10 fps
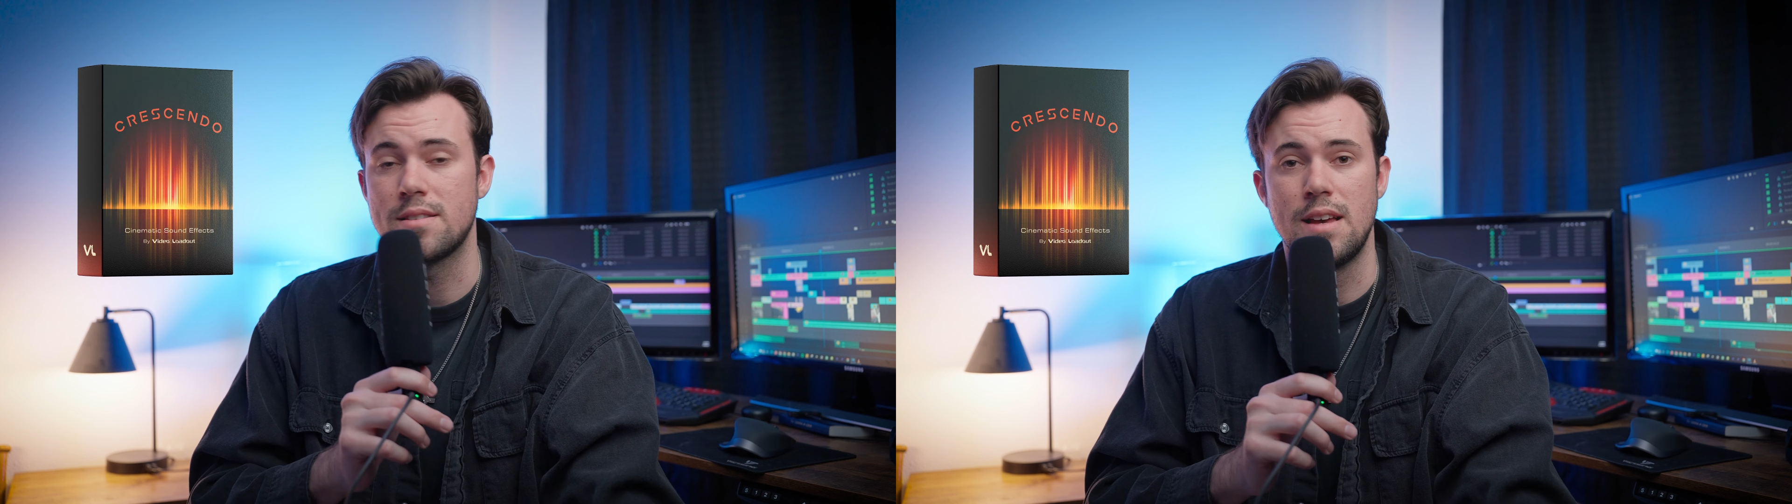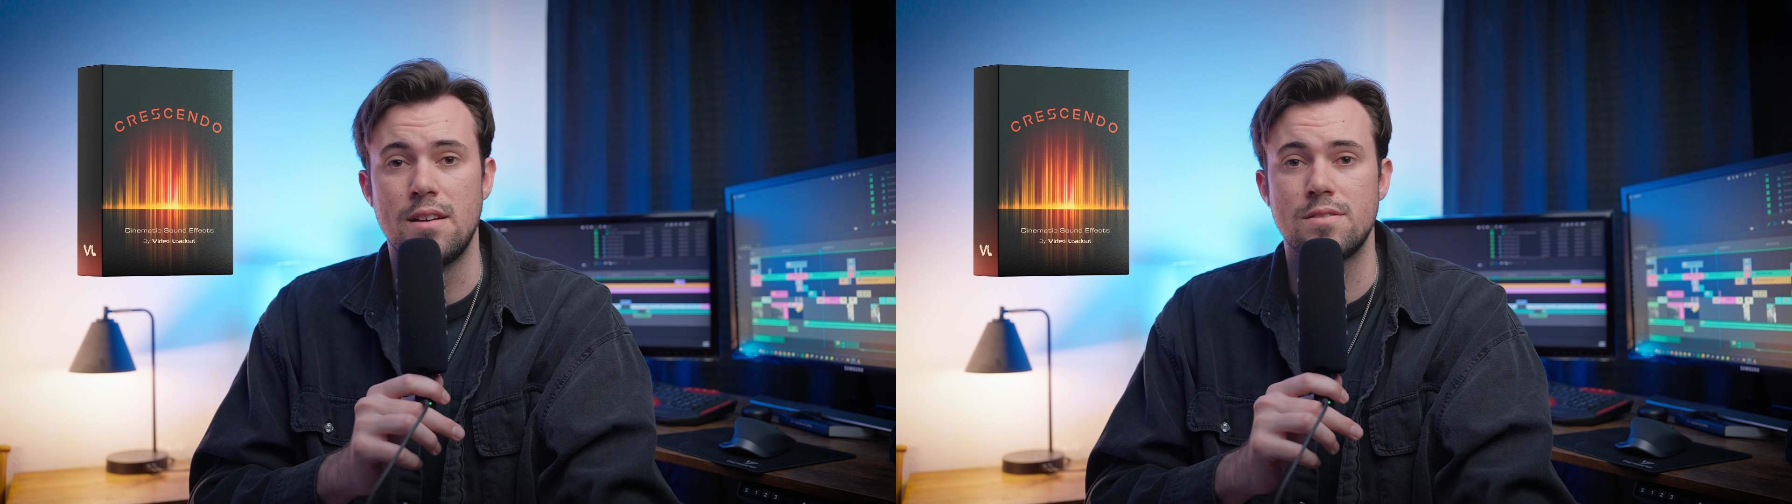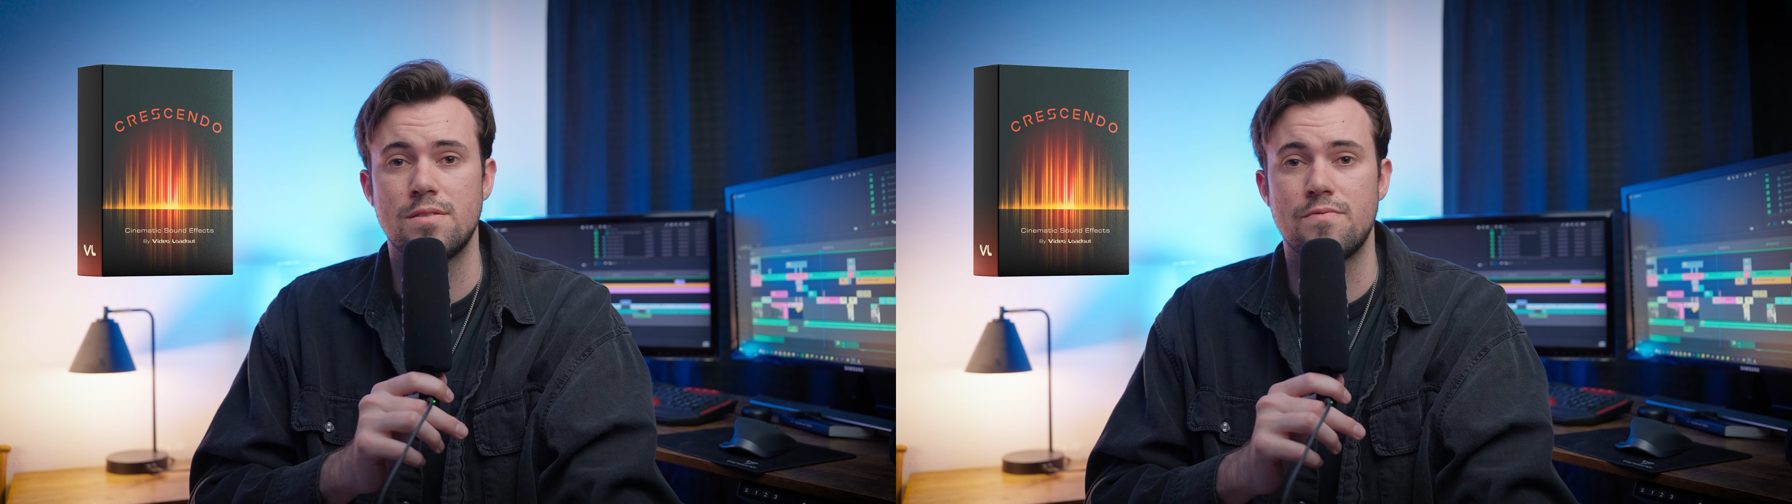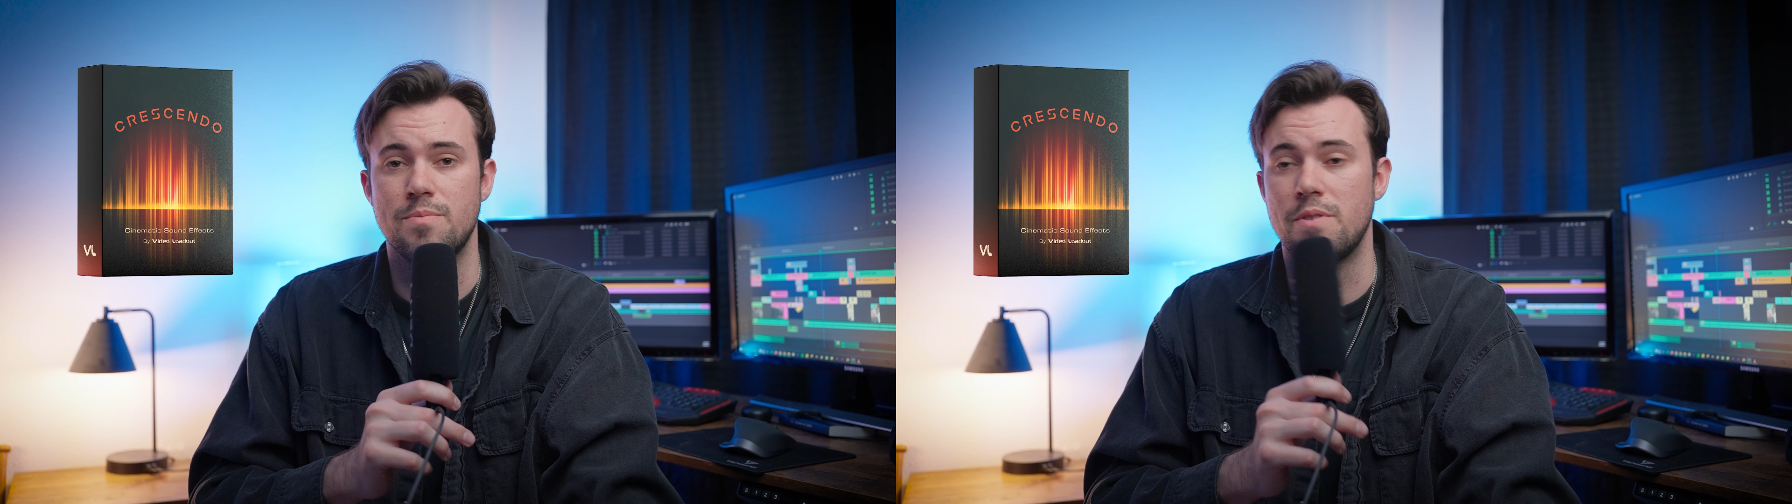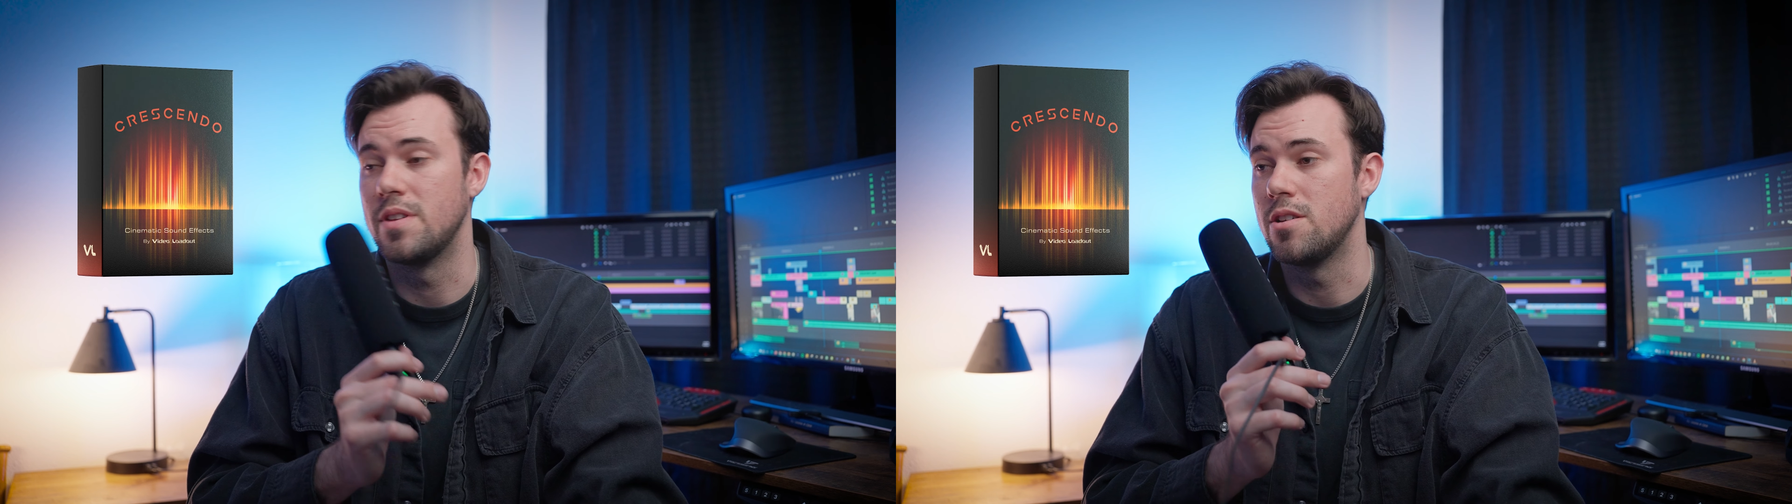sounds from
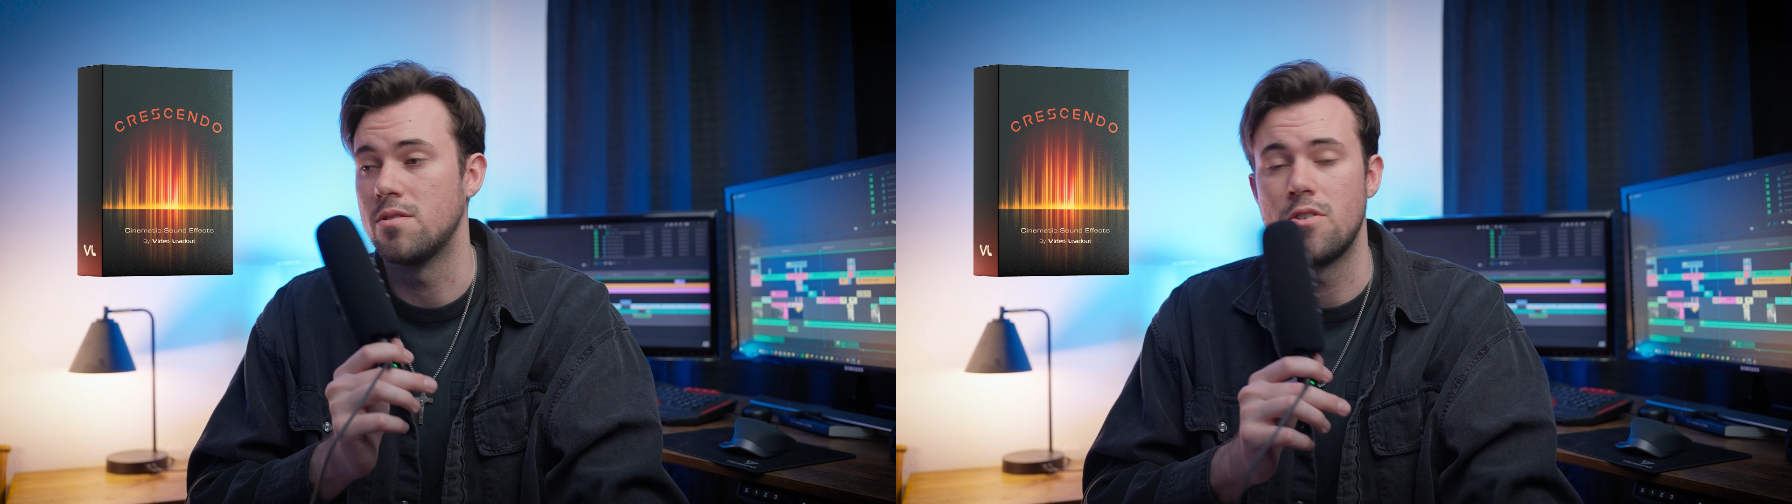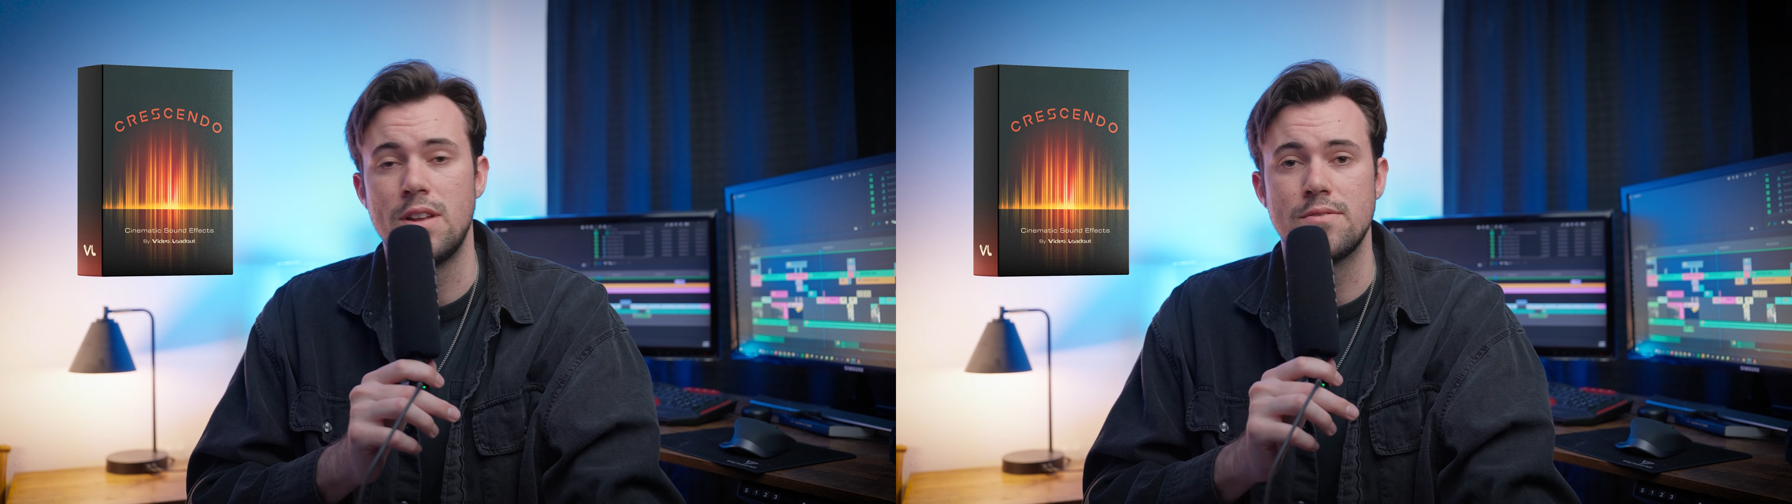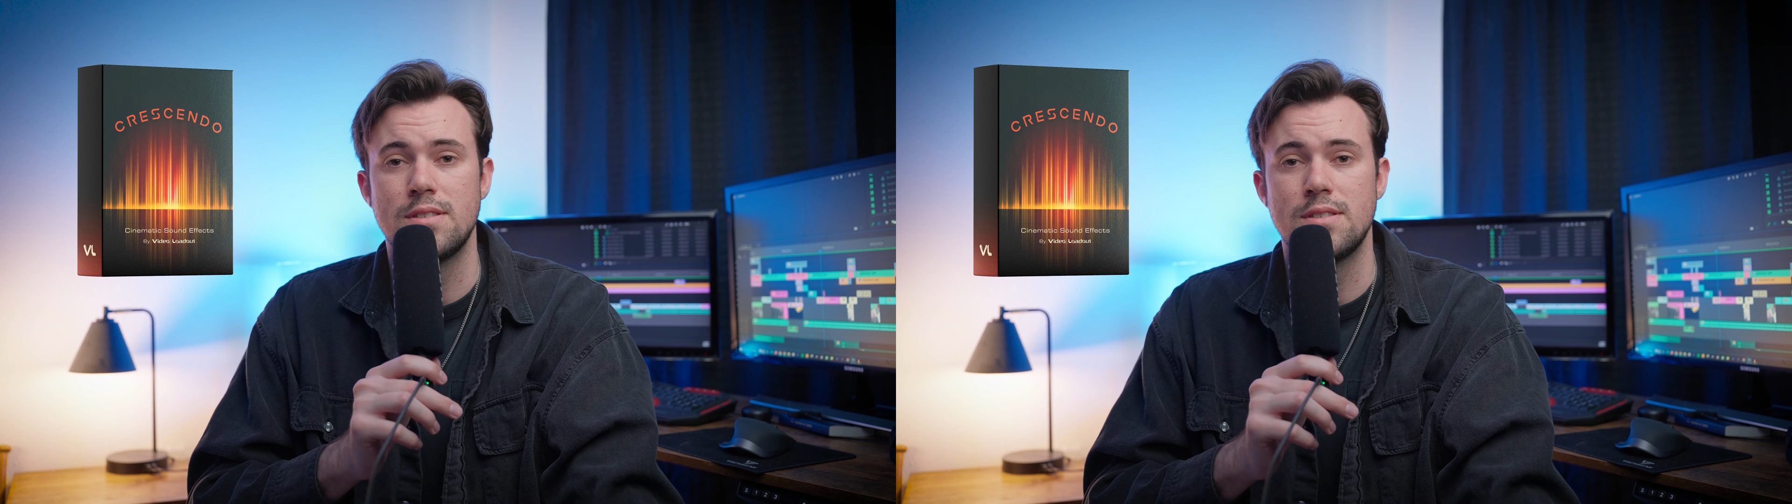the Video Loadout